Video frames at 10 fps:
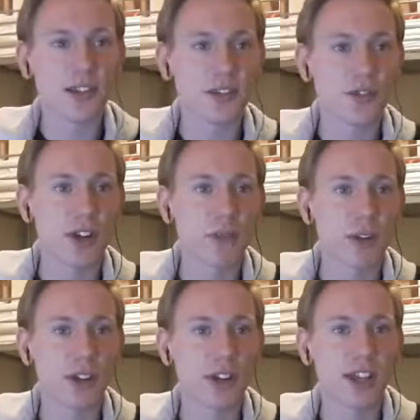but you can
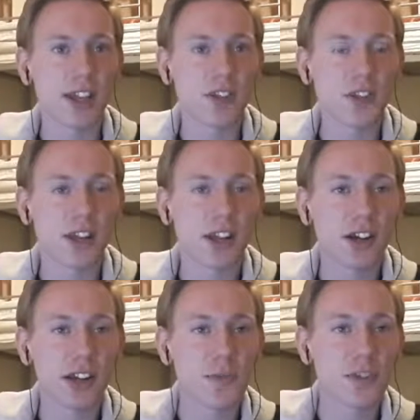actually click on Emma's
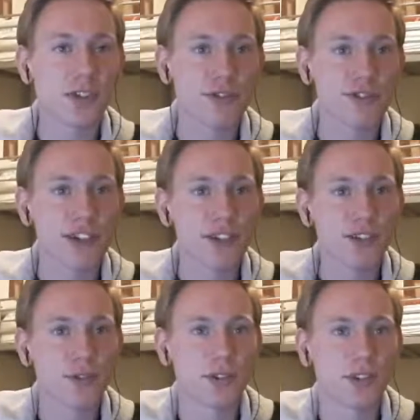screen so it
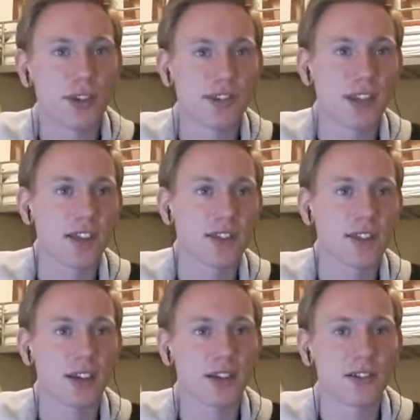stays on there
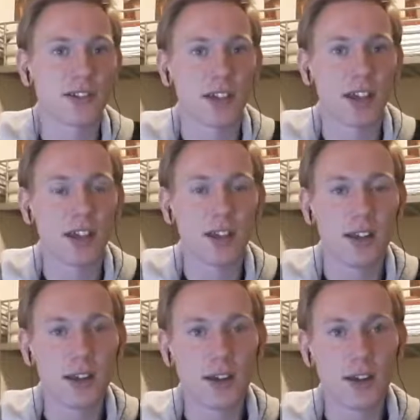constantly.
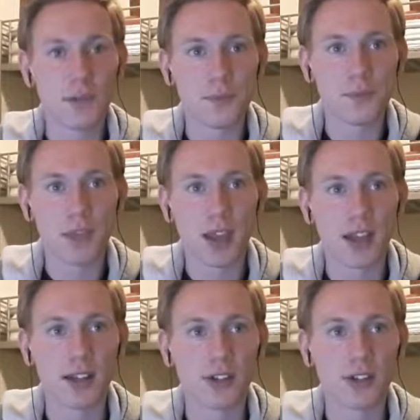And you can